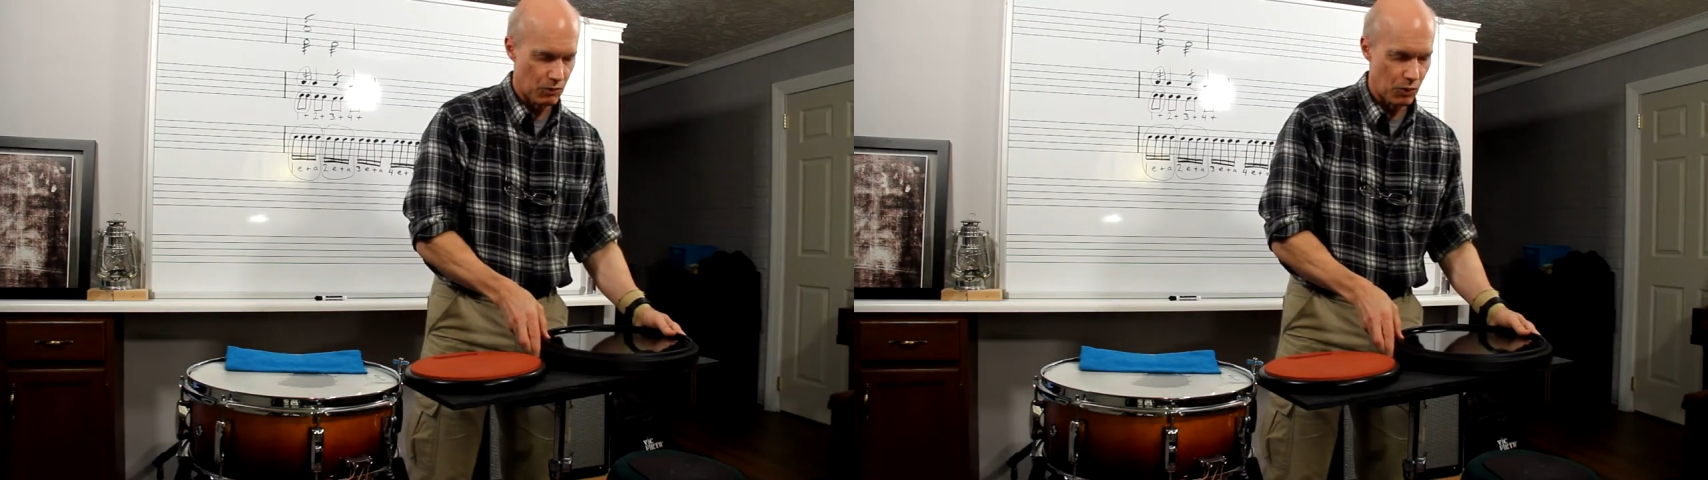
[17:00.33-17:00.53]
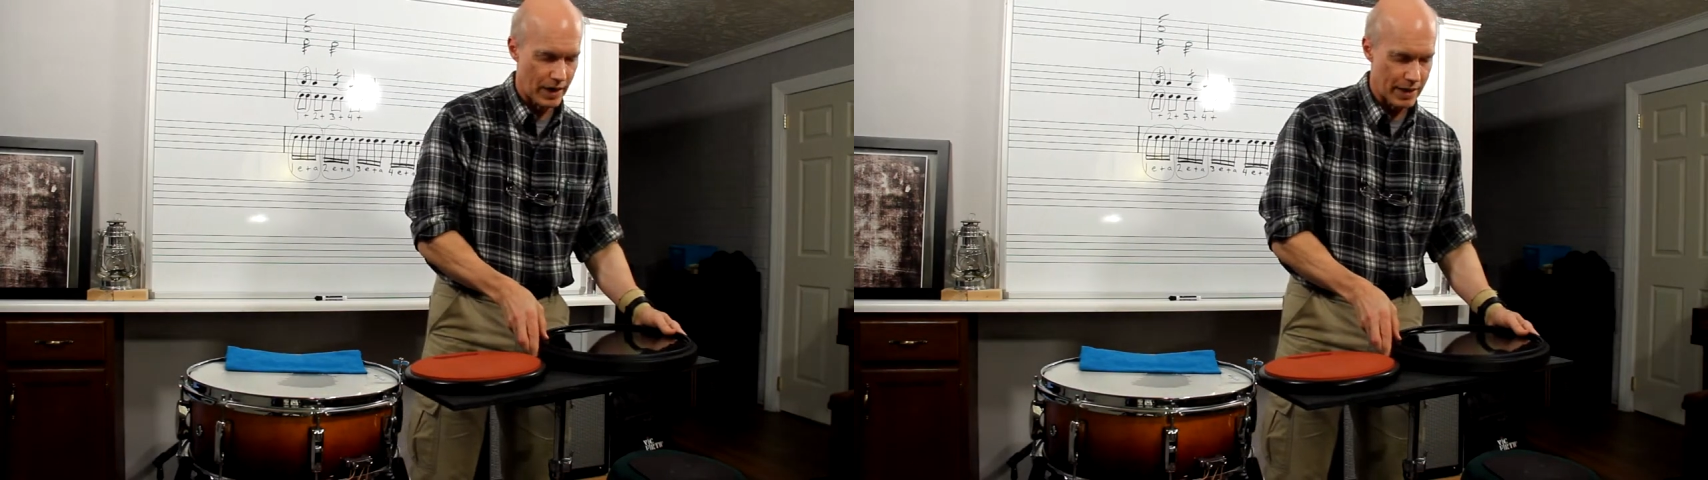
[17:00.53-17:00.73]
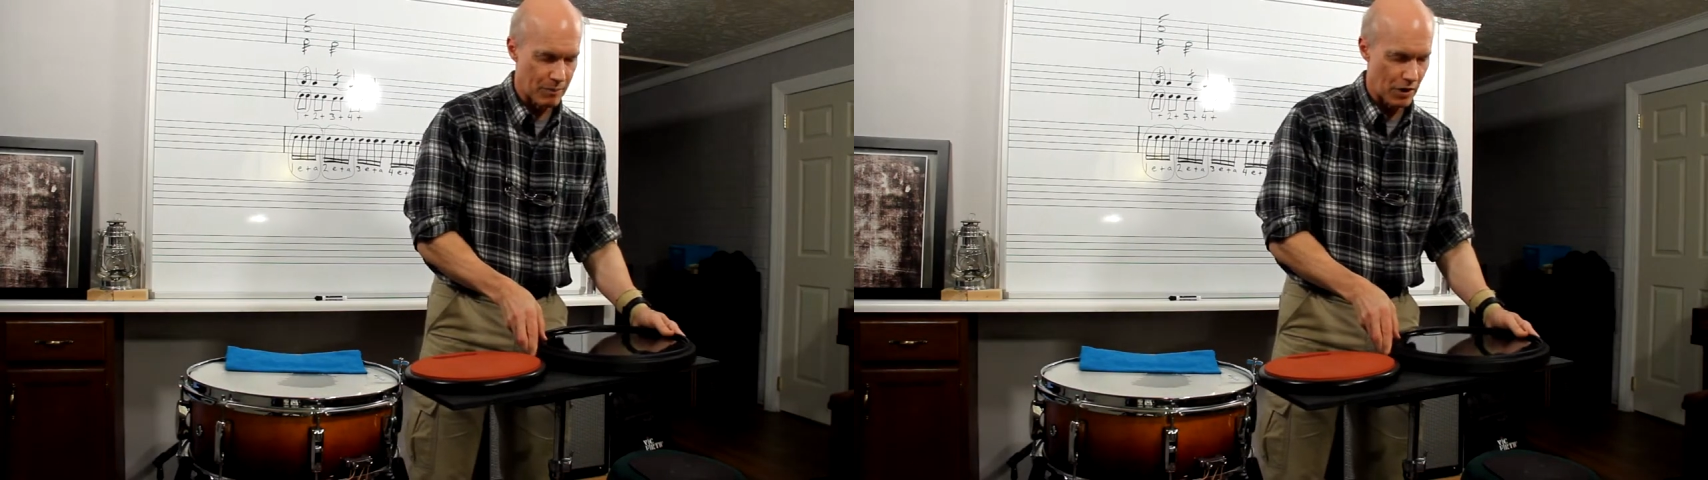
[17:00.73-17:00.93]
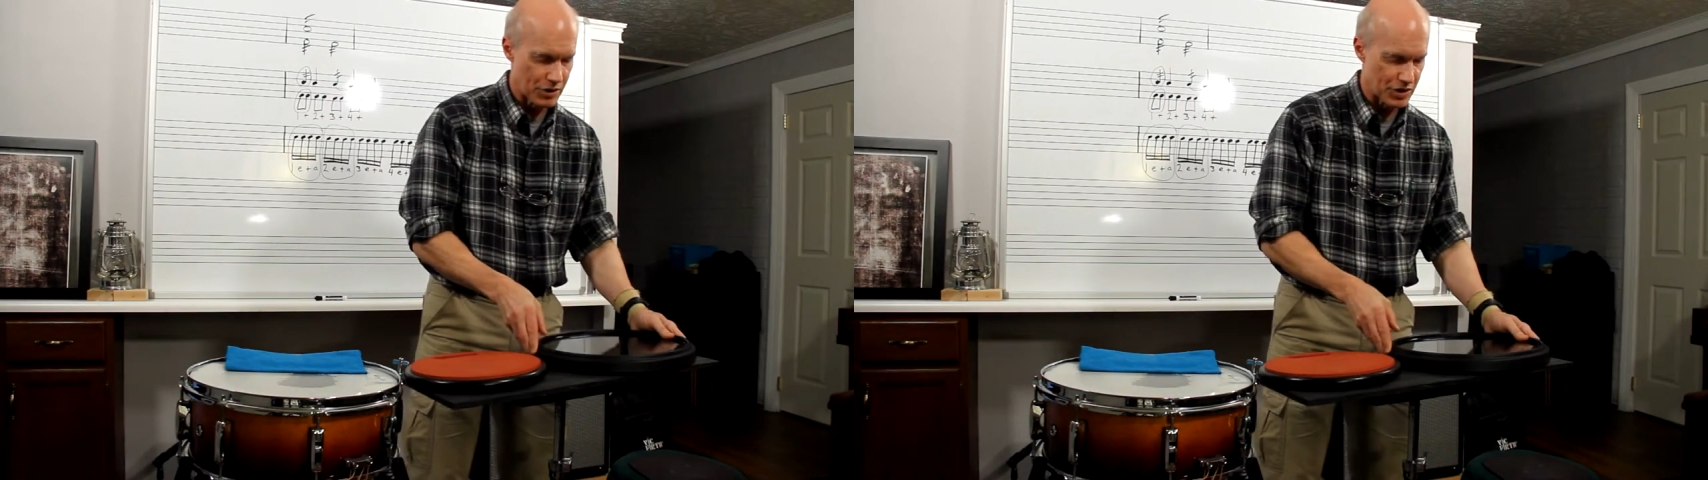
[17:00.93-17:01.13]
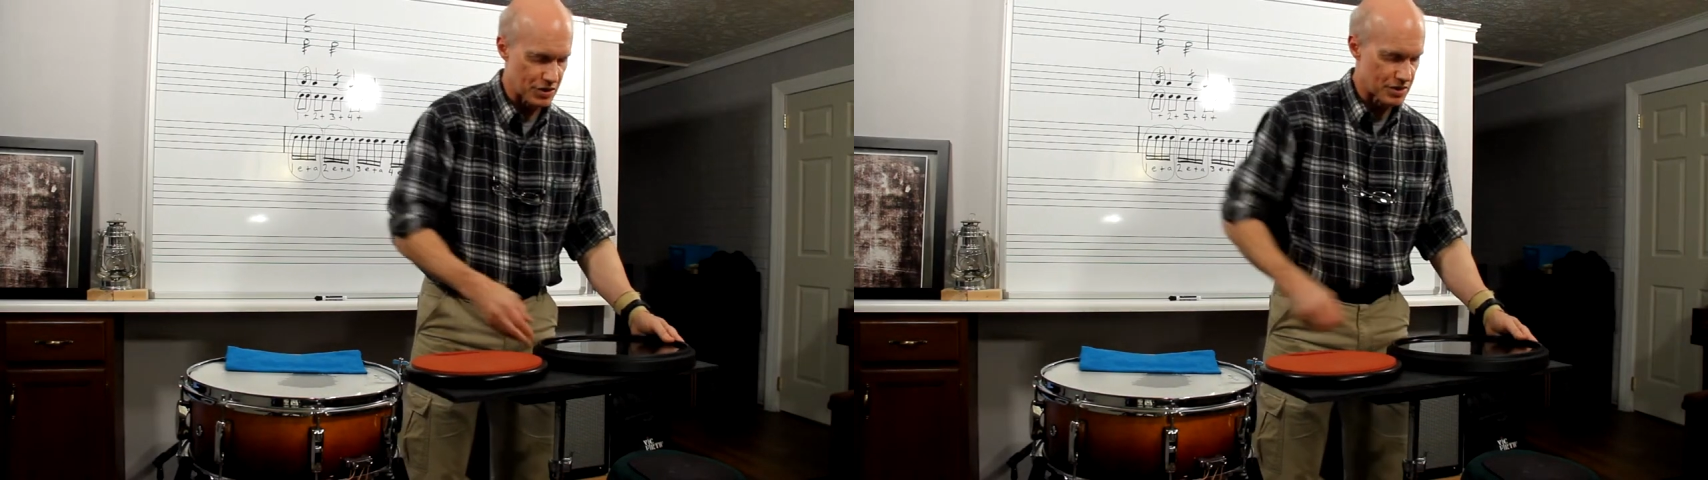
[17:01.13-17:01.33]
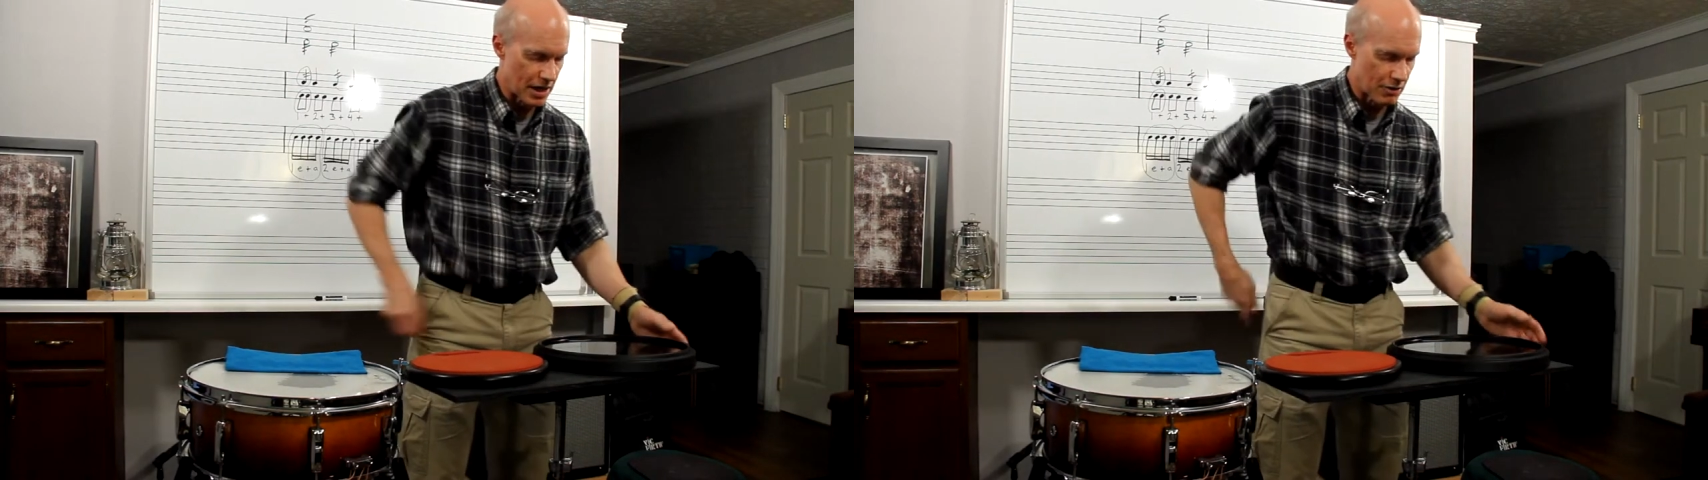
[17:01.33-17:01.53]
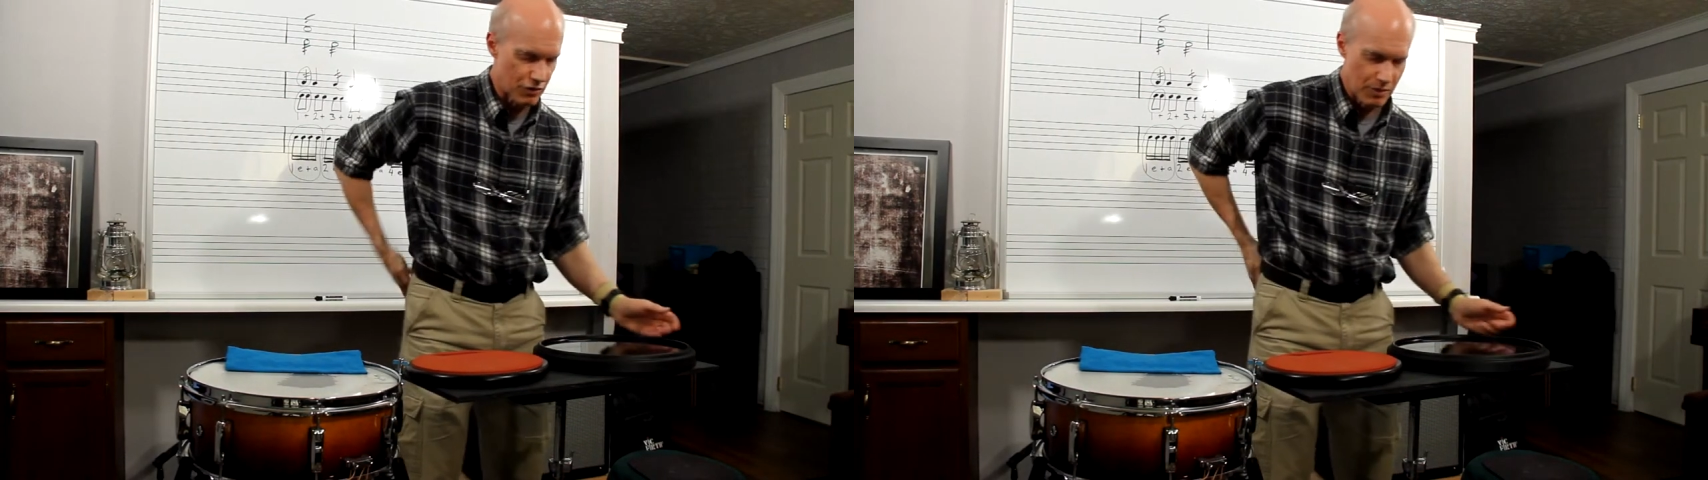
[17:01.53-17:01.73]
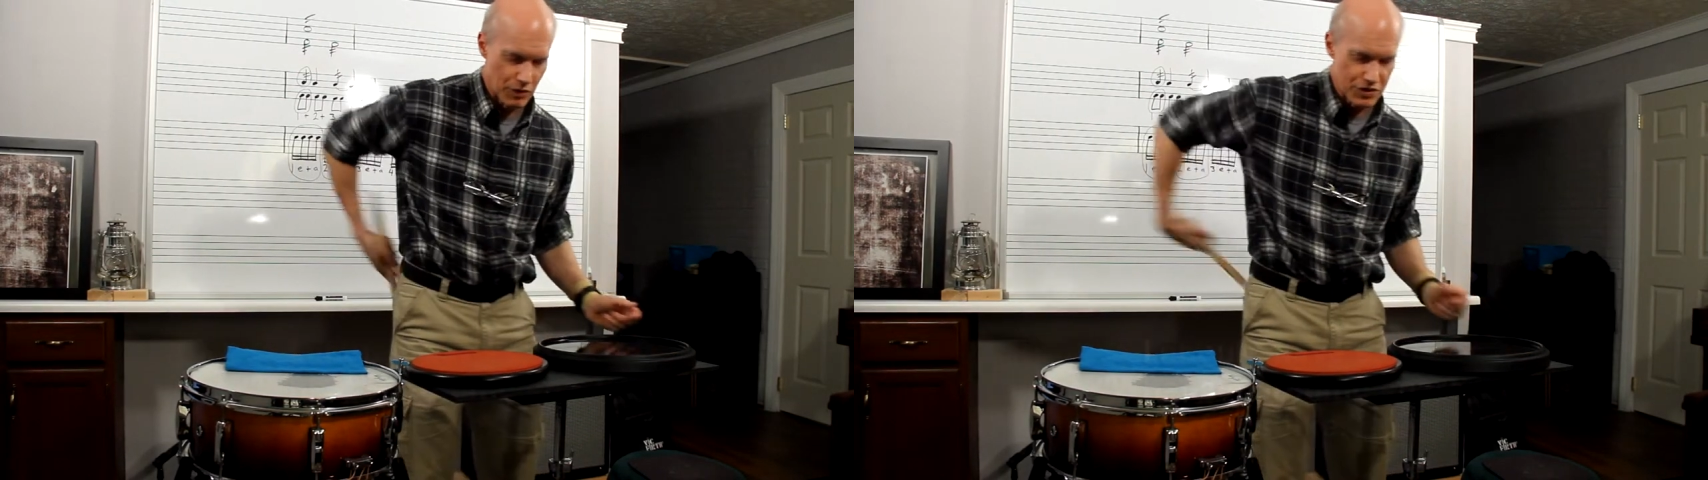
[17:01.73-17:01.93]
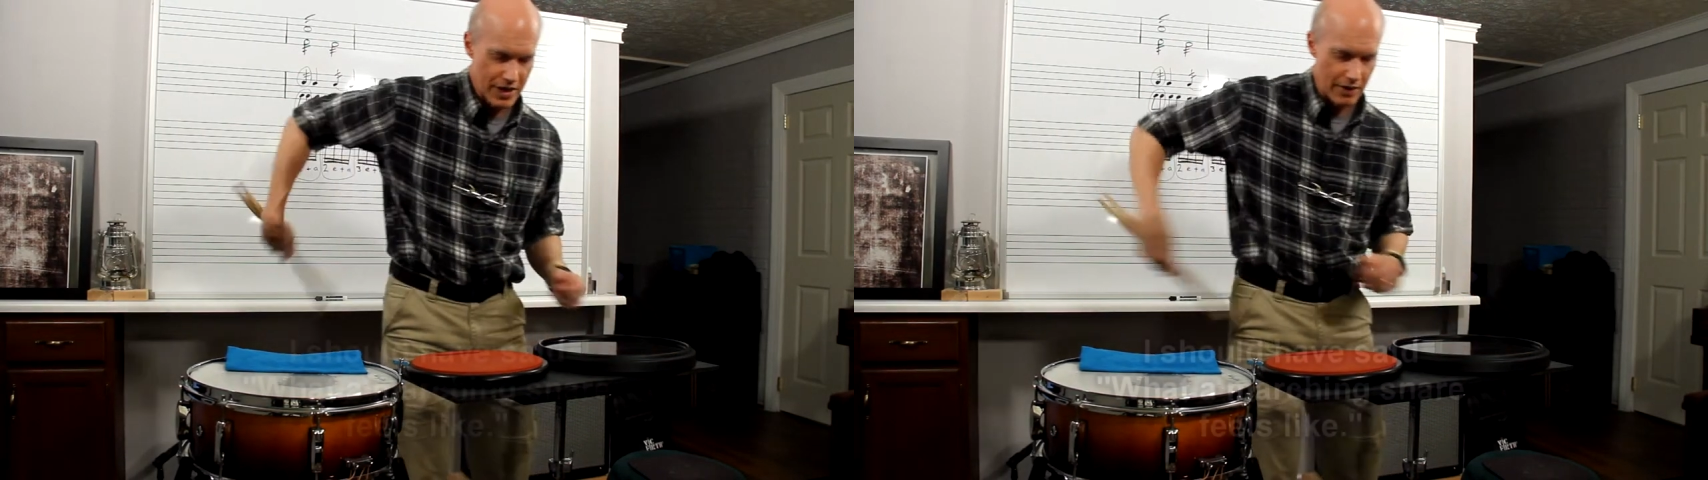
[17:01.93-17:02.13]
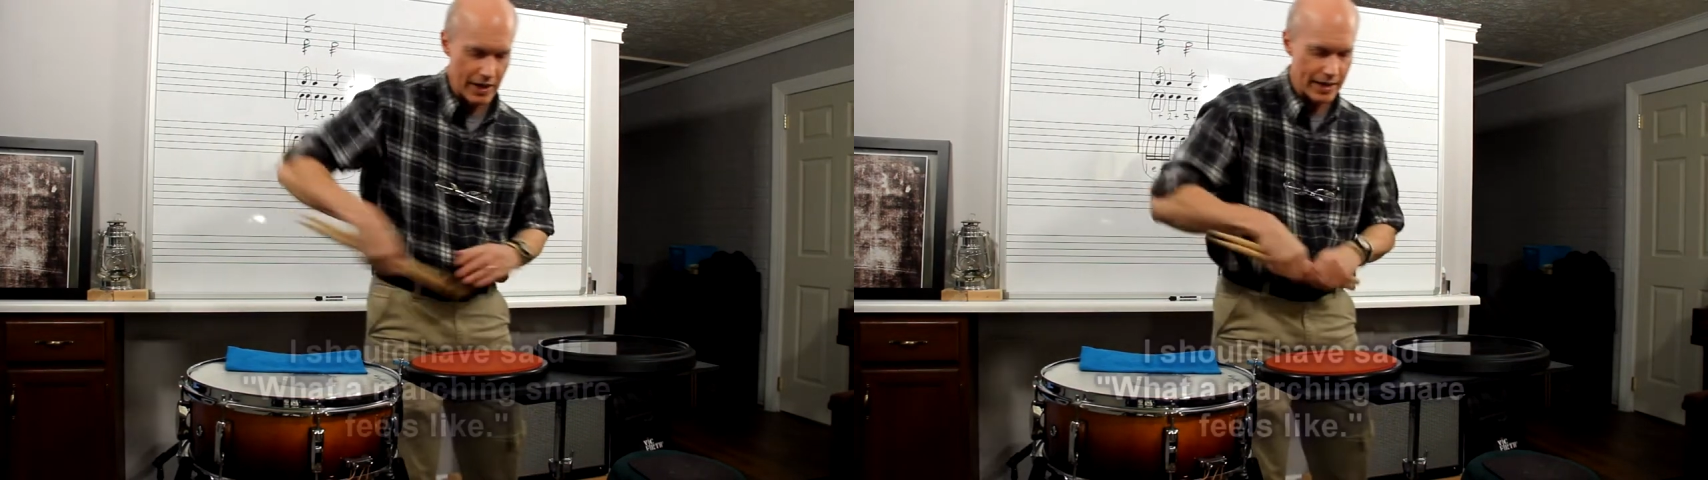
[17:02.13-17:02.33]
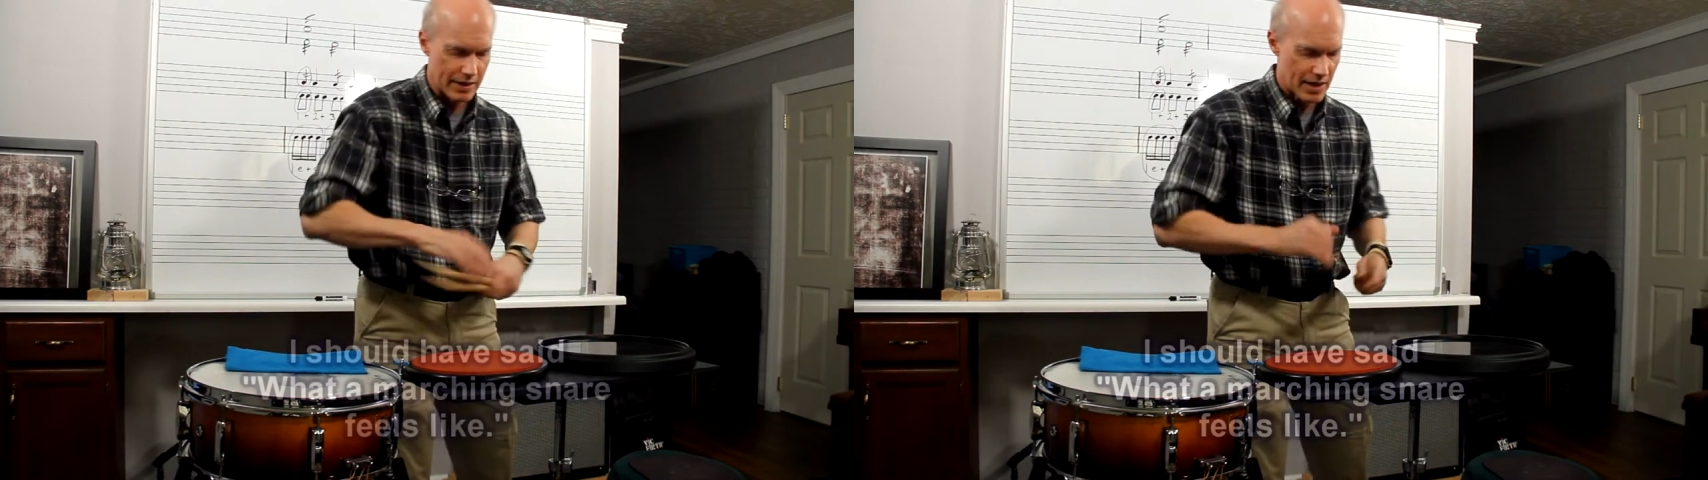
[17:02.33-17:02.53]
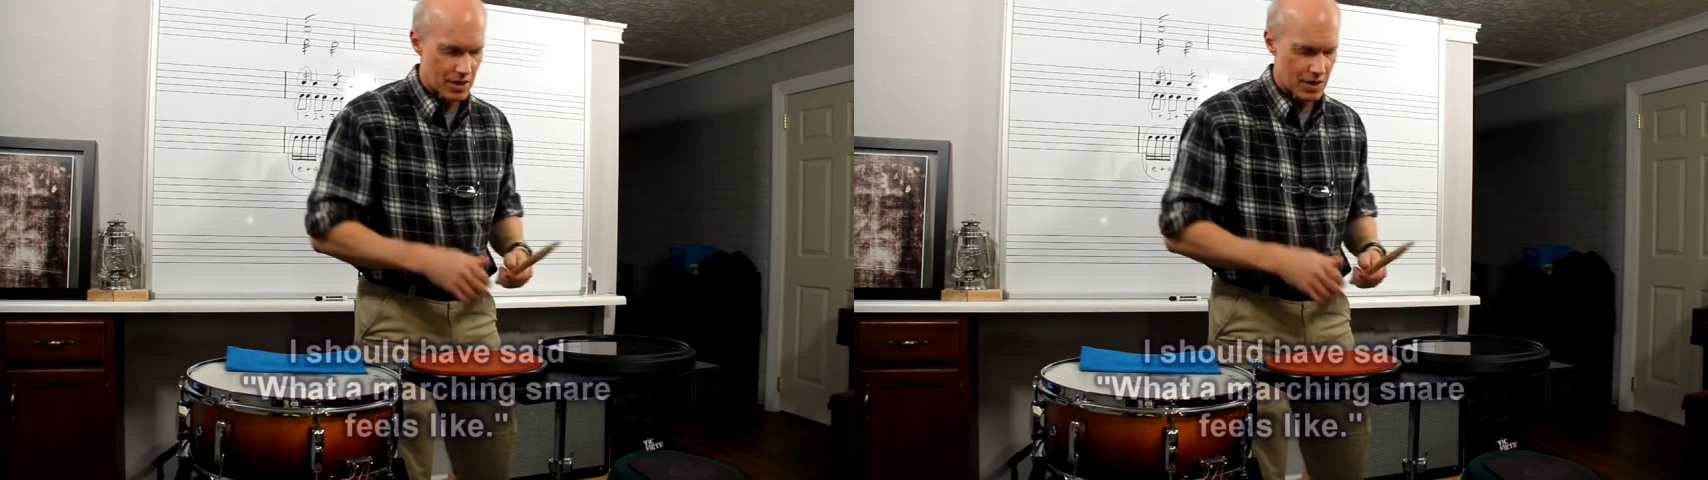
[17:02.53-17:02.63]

what a marching snare drum would sound like.